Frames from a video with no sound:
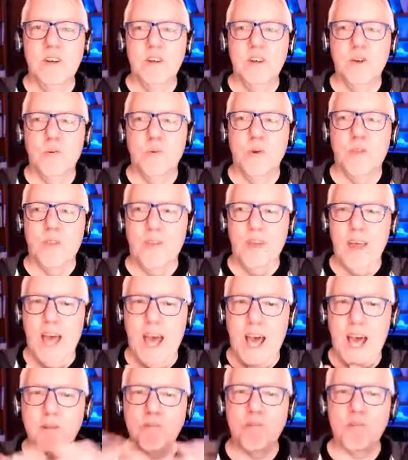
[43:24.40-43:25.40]
with
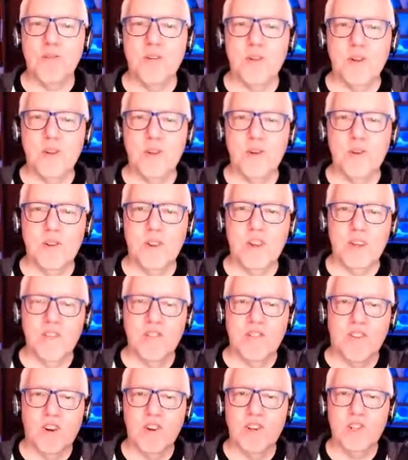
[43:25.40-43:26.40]
absolutely
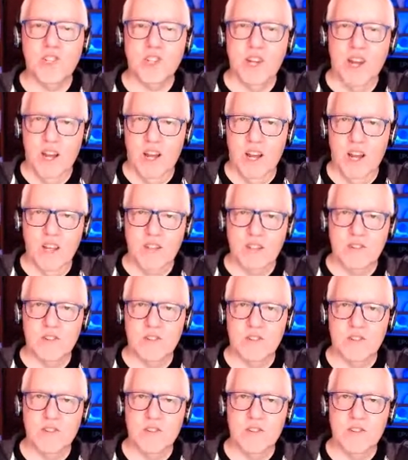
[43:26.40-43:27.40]
virgin
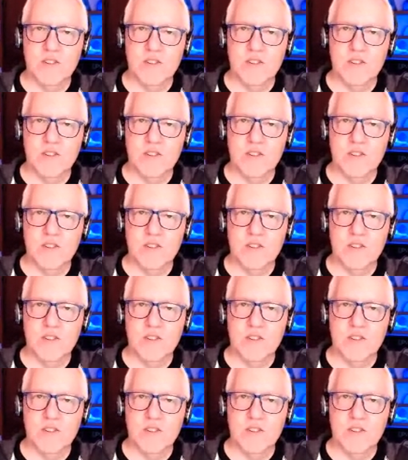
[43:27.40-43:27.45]
eyes.